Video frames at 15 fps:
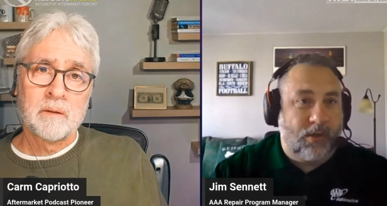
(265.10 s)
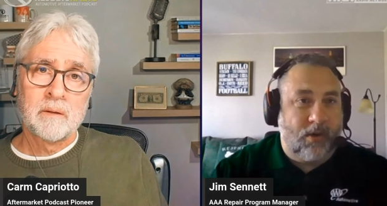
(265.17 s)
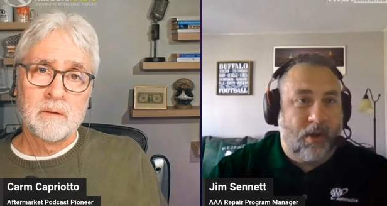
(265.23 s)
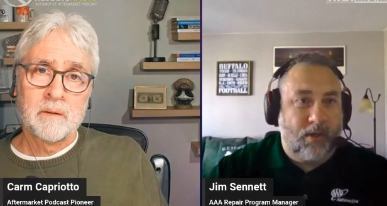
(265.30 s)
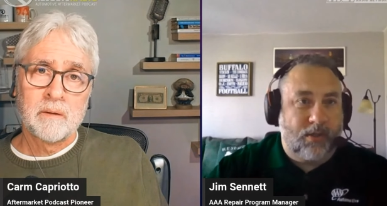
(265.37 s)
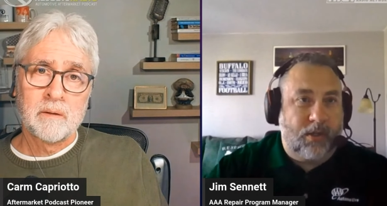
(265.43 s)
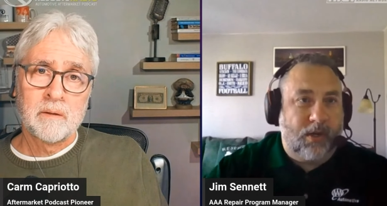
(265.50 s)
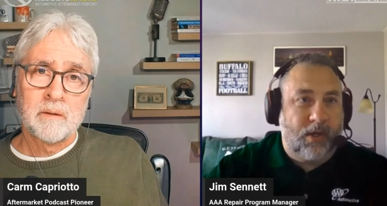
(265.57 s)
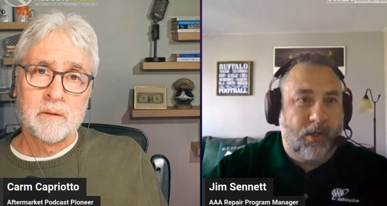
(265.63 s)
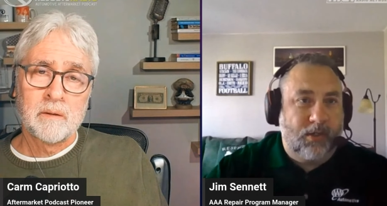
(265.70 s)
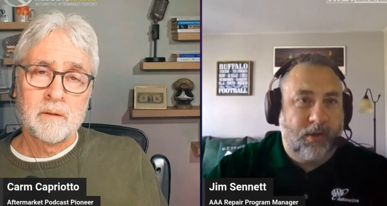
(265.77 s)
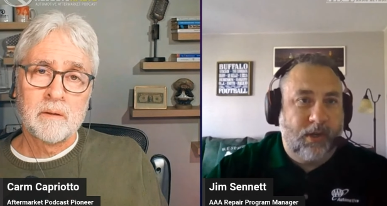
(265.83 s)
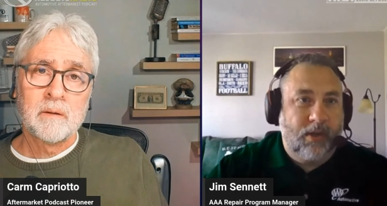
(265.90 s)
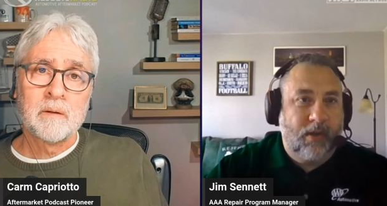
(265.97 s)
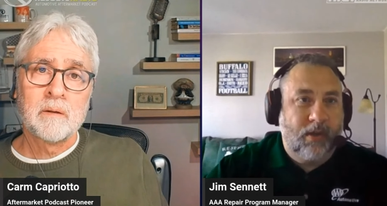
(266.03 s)
Speaker 1: across the
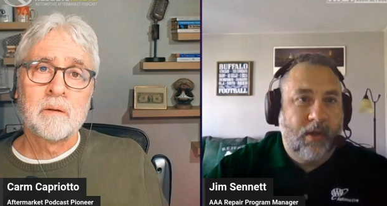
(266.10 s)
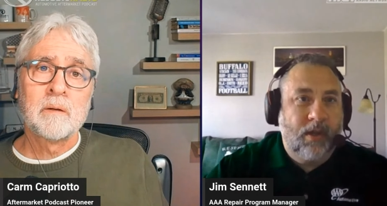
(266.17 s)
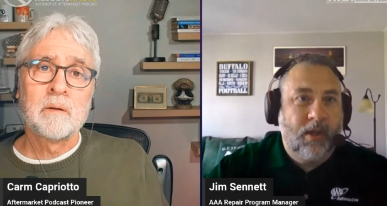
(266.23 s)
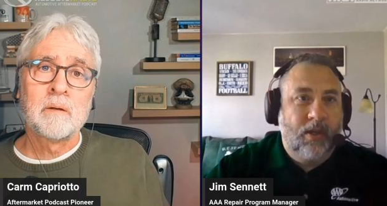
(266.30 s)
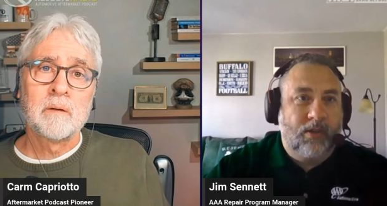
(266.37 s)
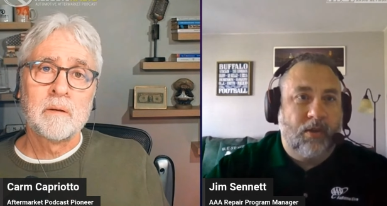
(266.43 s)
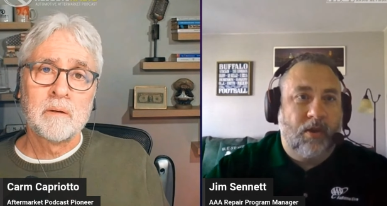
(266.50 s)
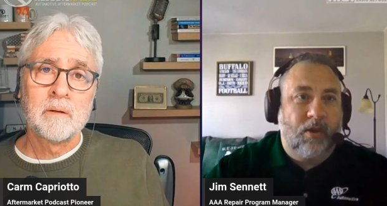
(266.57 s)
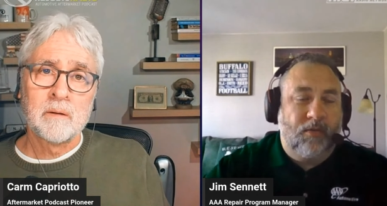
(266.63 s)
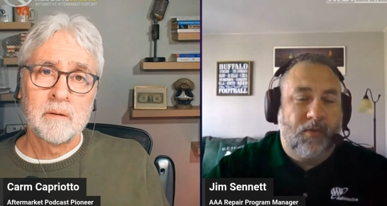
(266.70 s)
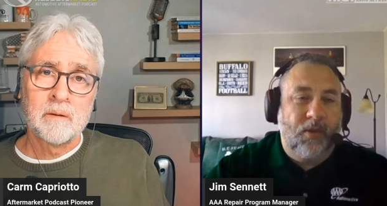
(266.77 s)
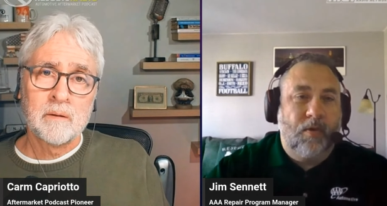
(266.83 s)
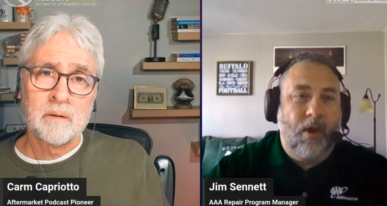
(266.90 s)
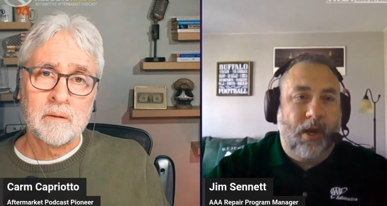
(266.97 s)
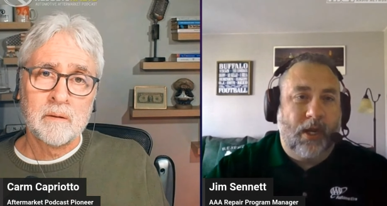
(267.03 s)
country. So if
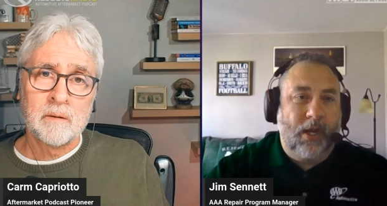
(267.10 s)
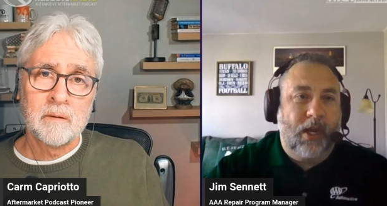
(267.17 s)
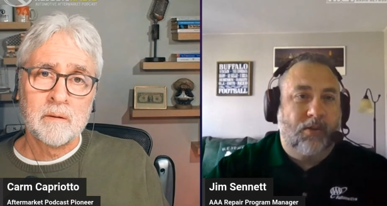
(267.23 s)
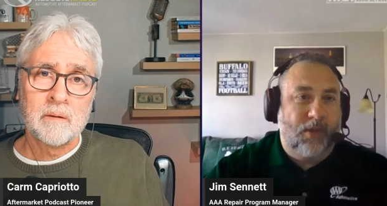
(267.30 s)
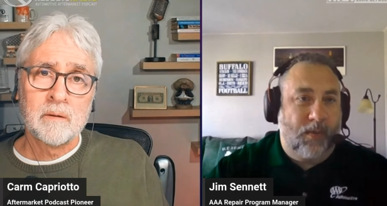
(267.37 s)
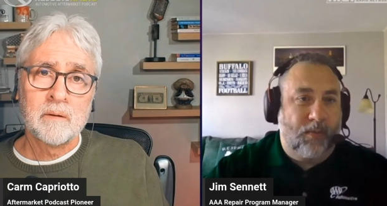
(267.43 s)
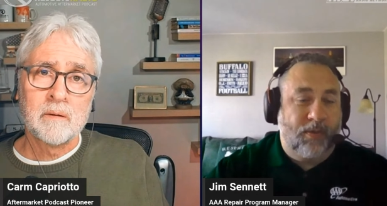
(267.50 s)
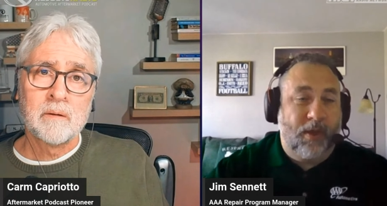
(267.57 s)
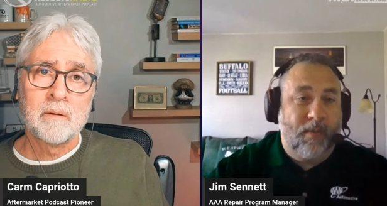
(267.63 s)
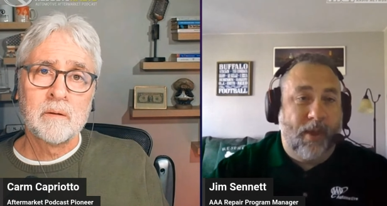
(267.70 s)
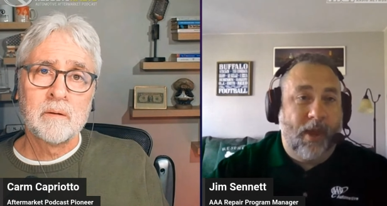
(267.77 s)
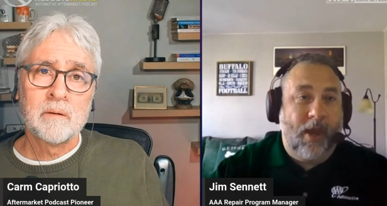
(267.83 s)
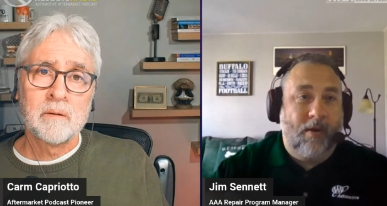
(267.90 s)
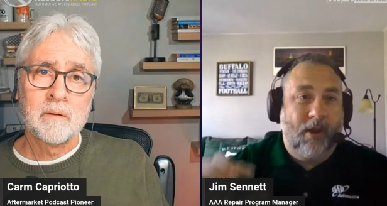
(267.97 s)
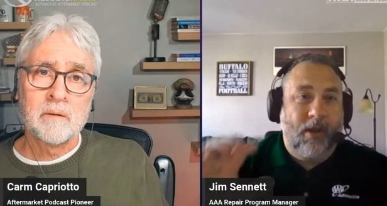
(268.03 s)
you want to get a AAA
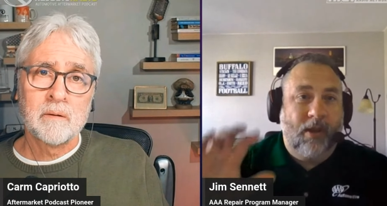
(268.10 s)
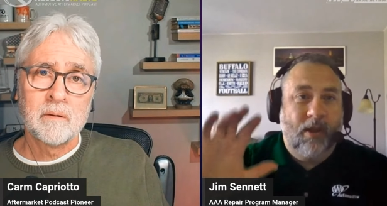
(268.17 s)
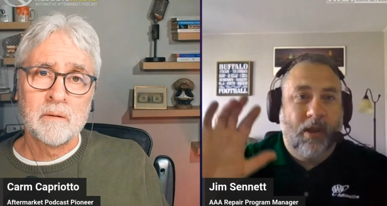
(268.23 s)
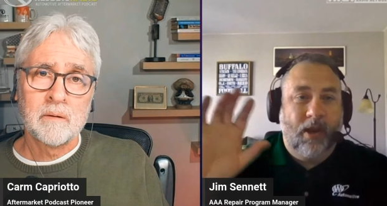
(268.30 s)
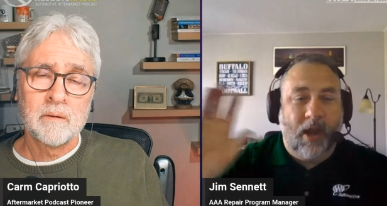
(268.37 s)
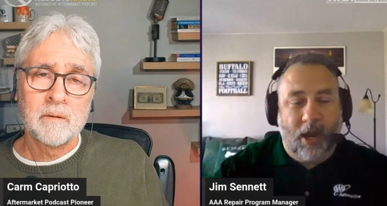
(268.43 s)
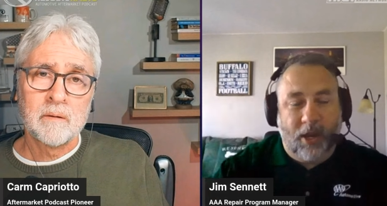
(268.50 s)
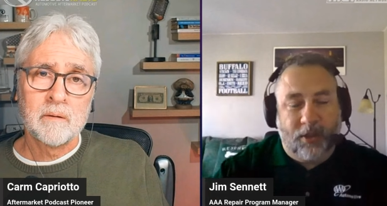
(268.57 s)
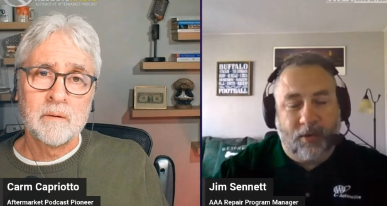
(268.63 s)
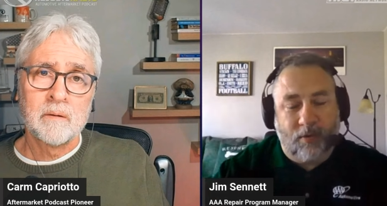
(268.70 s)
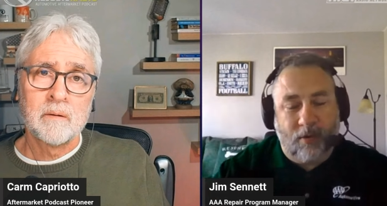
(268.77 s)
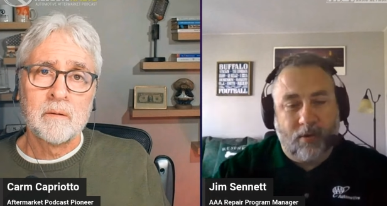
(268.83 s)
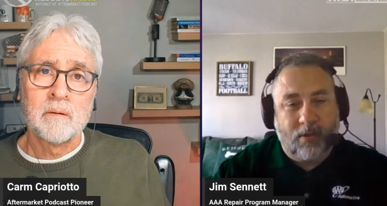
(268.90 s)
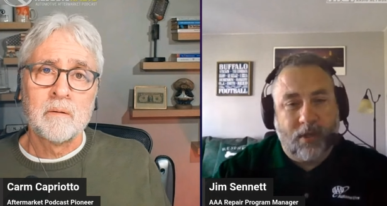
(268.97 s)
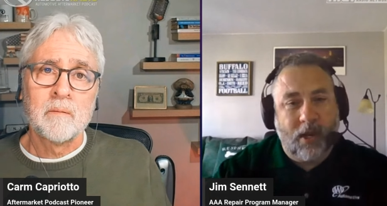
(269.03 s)
battery, not at the
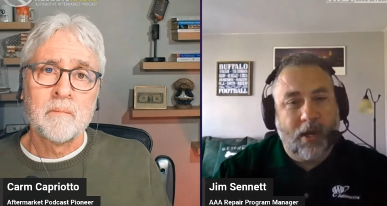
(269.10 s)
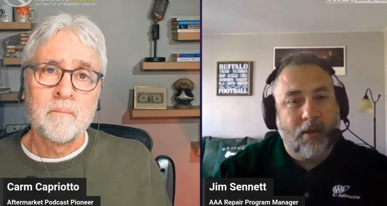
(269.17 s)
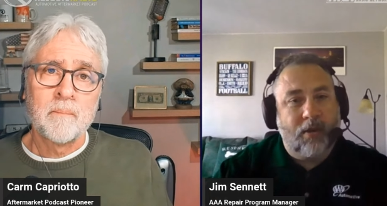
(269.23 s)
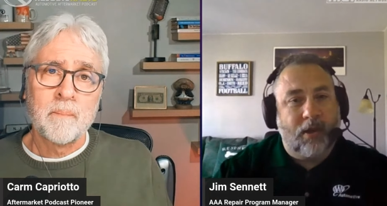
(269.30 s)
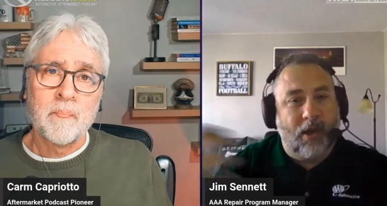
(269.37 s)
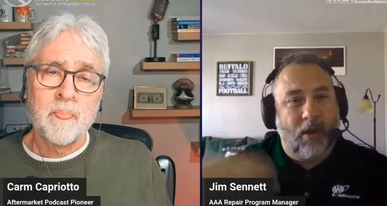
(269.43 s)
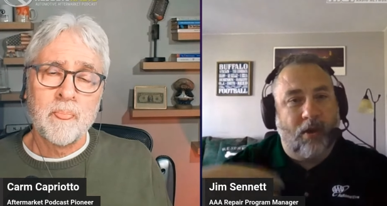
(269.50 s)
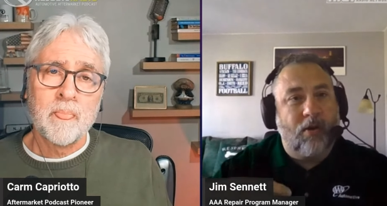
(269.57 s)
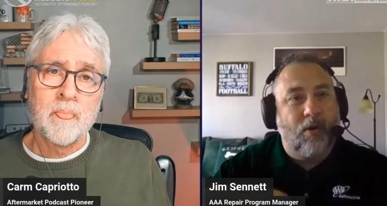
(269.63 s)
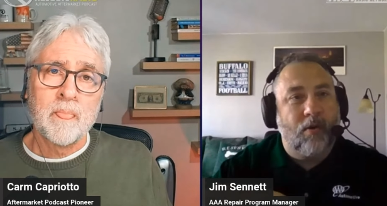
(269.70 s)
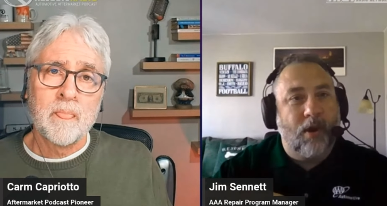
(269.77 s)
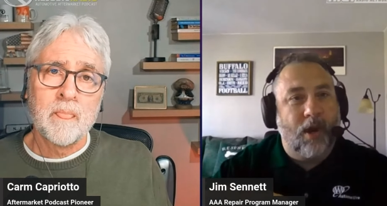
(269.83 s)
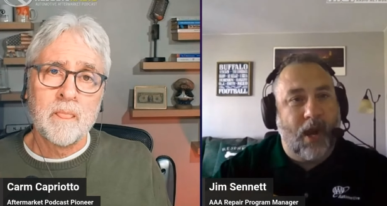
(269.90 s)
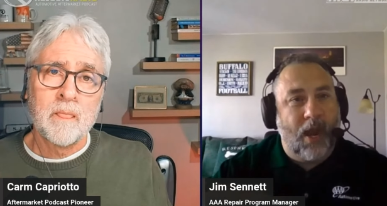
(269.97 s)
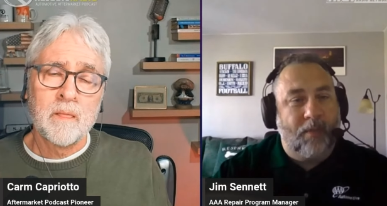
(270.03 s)
roadside, you can now go
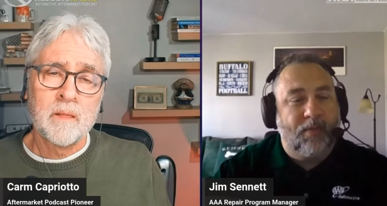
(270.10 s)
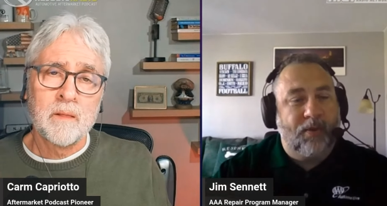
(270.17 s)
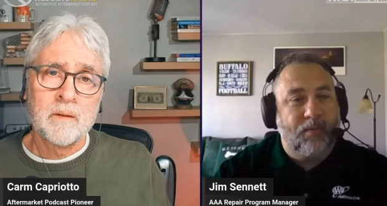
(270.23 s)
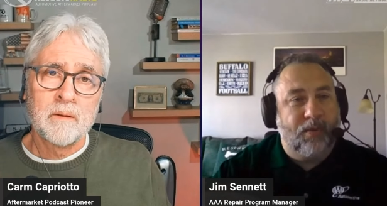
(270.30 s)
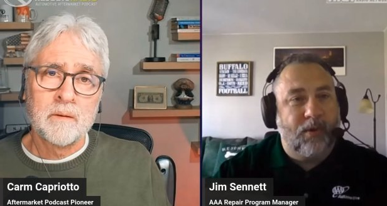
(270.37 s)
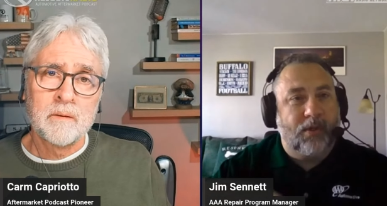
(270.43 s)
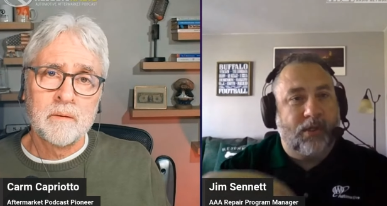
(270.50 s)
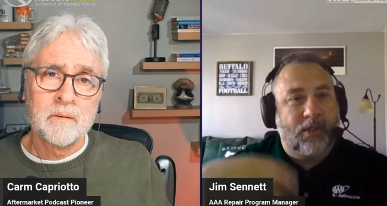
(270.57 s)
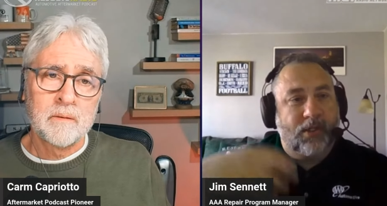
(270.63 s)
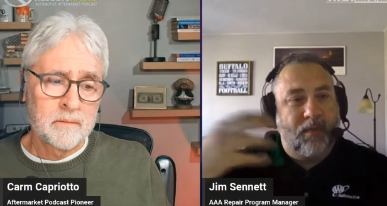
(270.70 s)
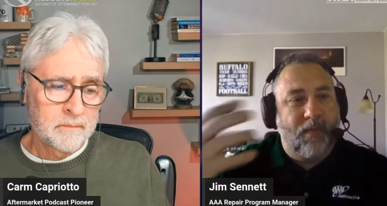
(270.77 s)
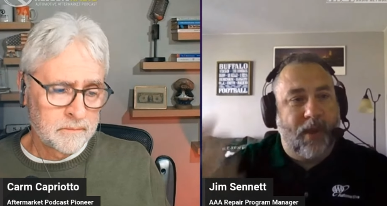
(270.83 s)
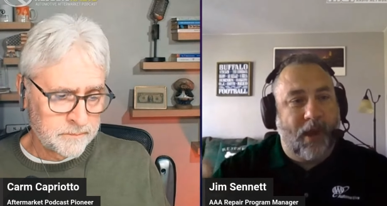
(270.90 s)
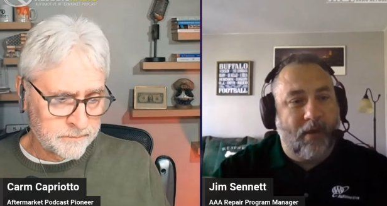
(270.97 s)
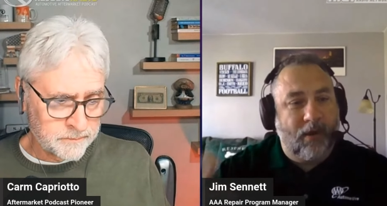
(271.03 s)
into NAPA and purchase the
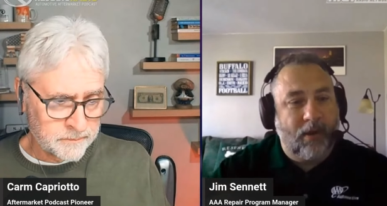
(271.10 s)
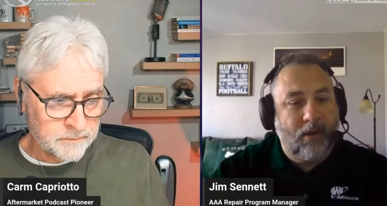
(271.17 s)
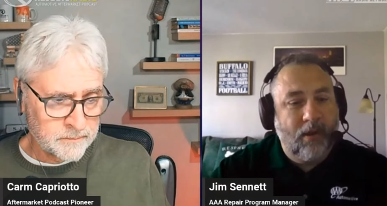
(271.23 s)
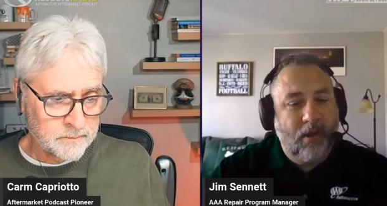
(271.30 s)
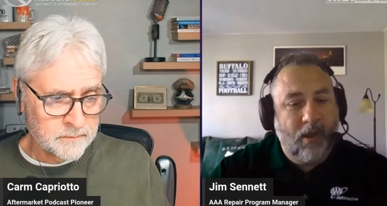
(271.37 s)
battery.